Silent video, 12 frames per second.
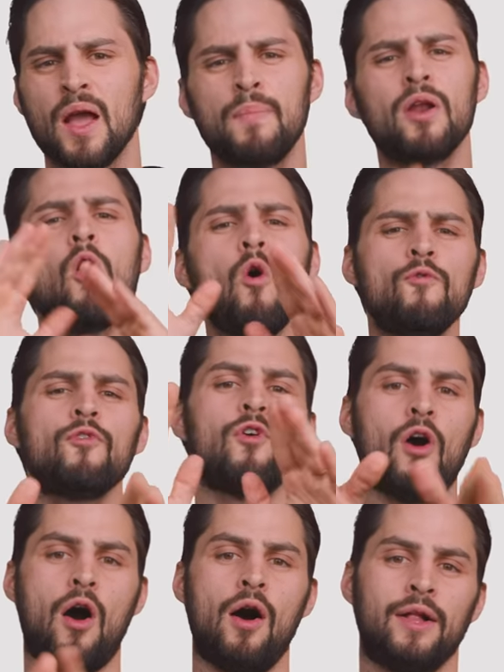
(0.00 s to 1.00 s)
But
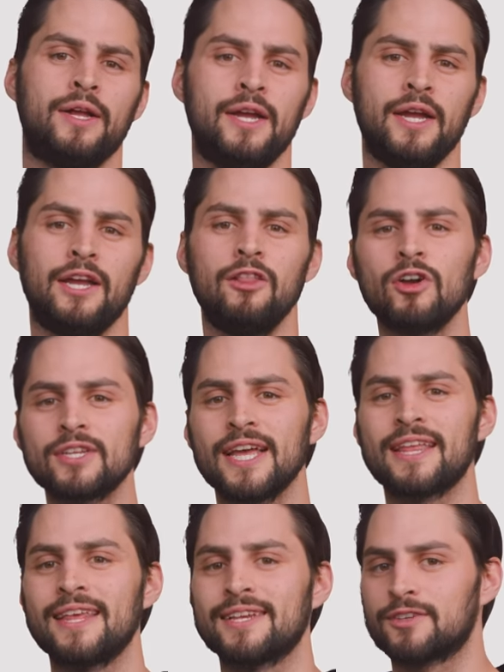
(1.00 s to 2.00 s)
overall, it looks
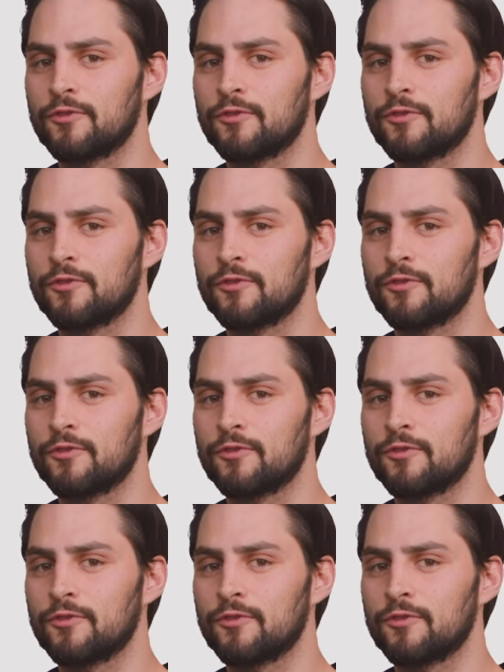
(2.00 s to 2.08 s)
like this